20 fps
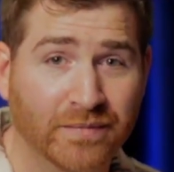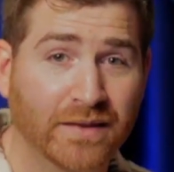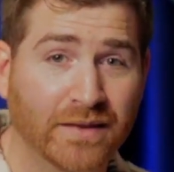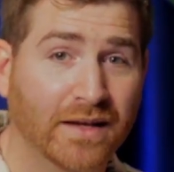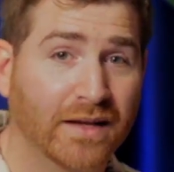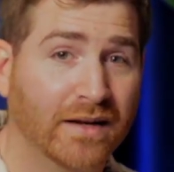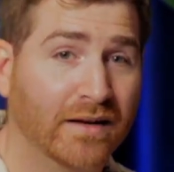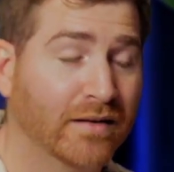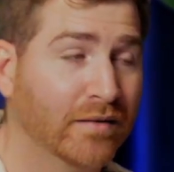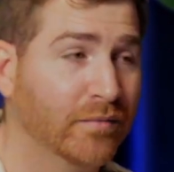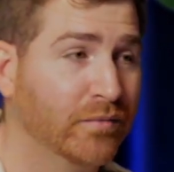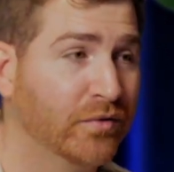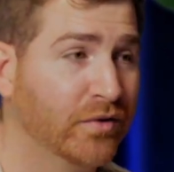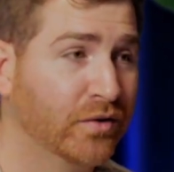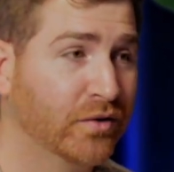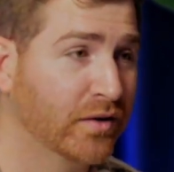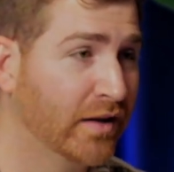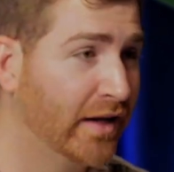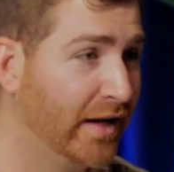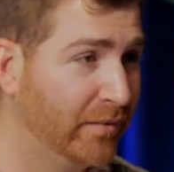And I'm so
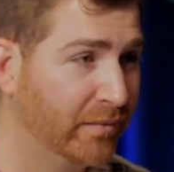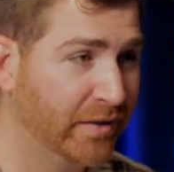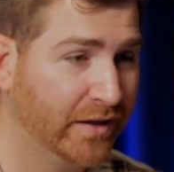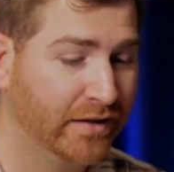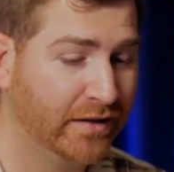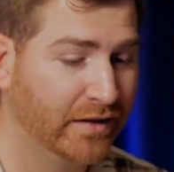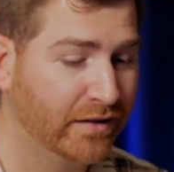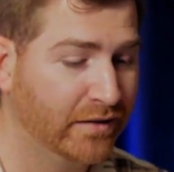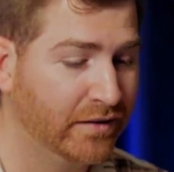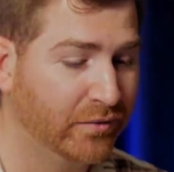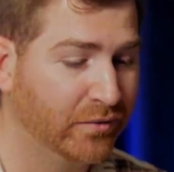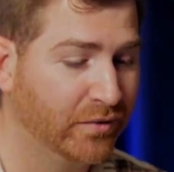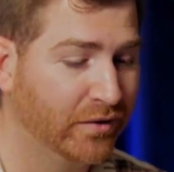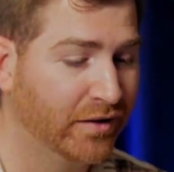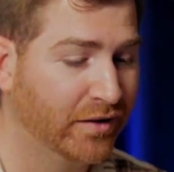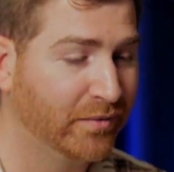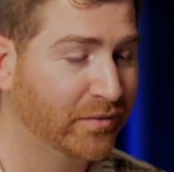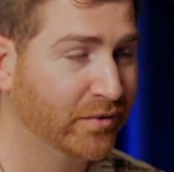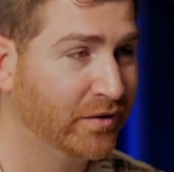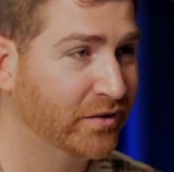glad, man, that we were
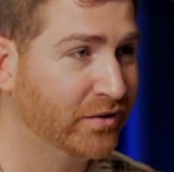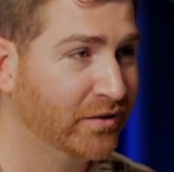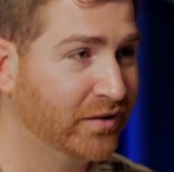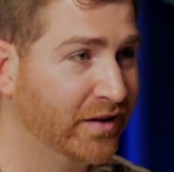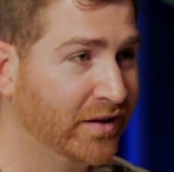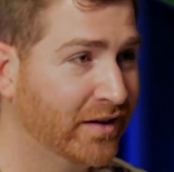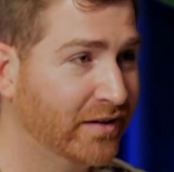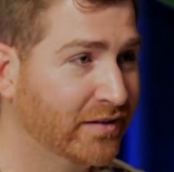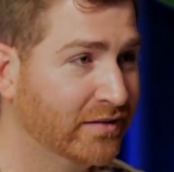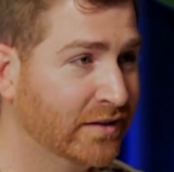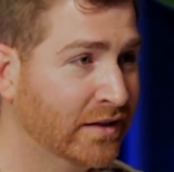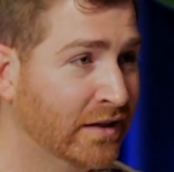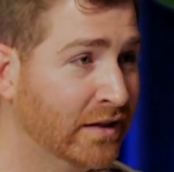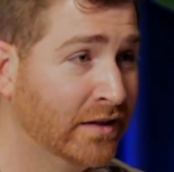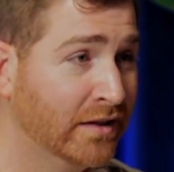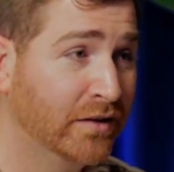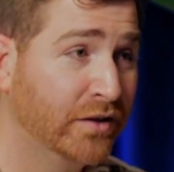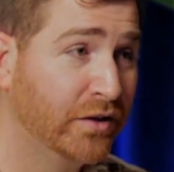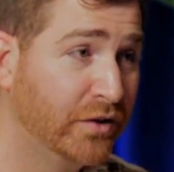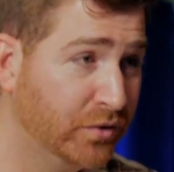able to do this.
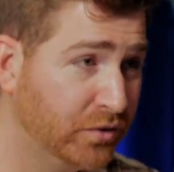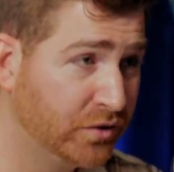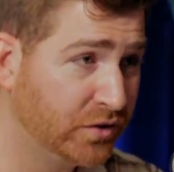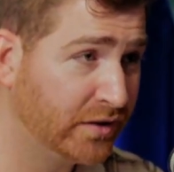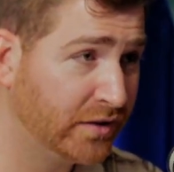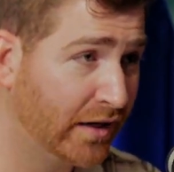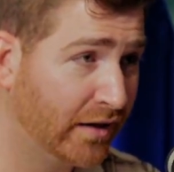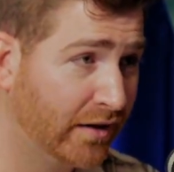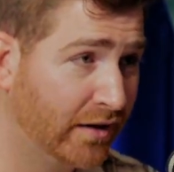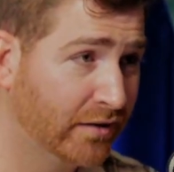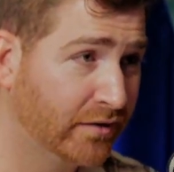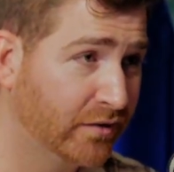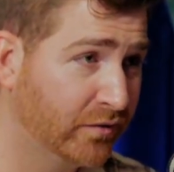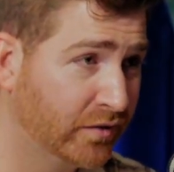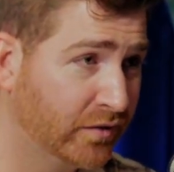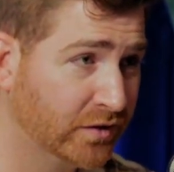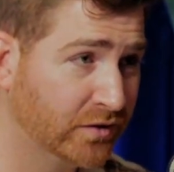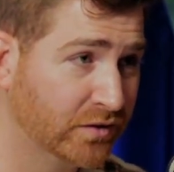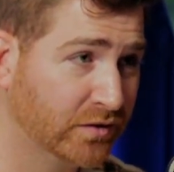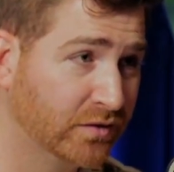Huge shout out to
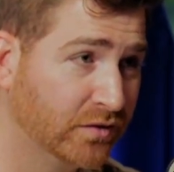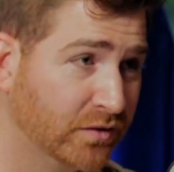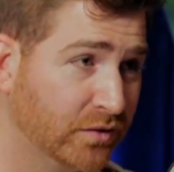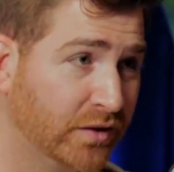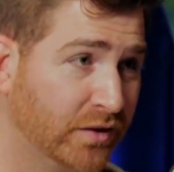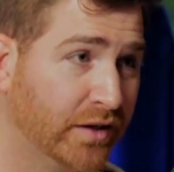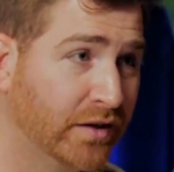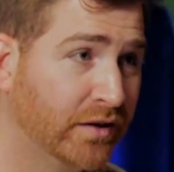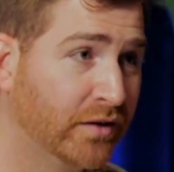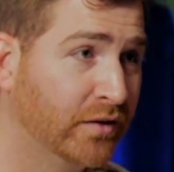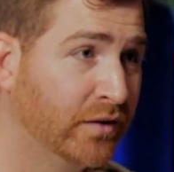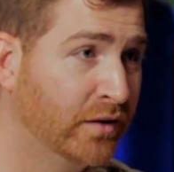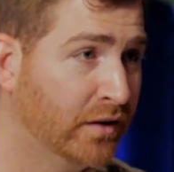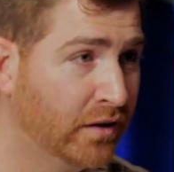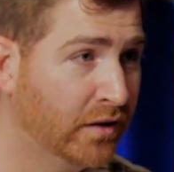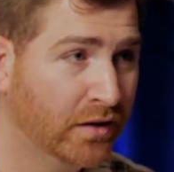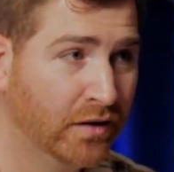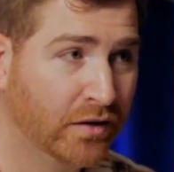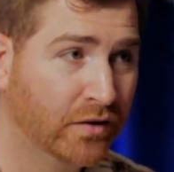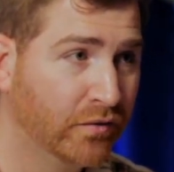Vision Studio
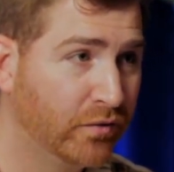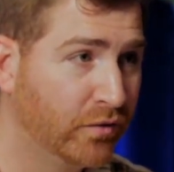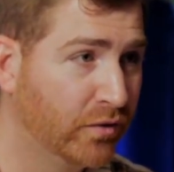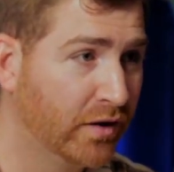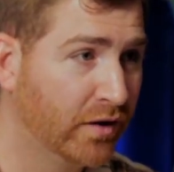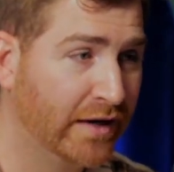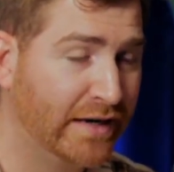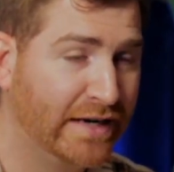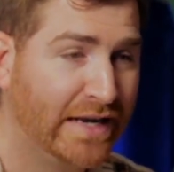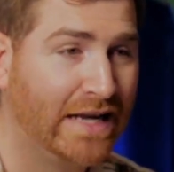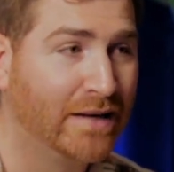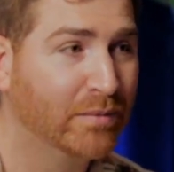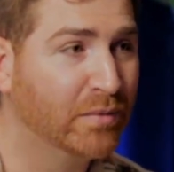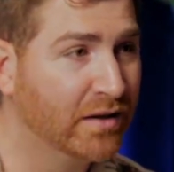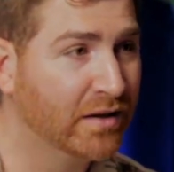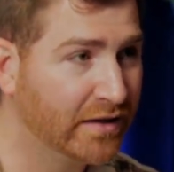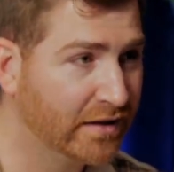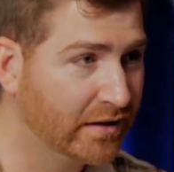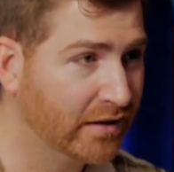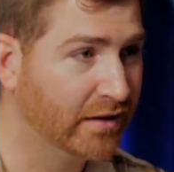for
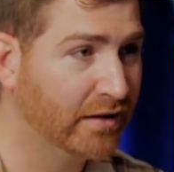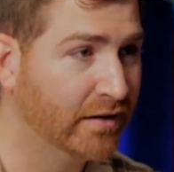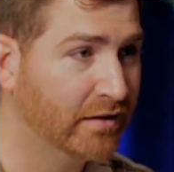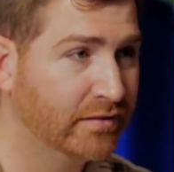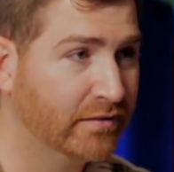enabling this.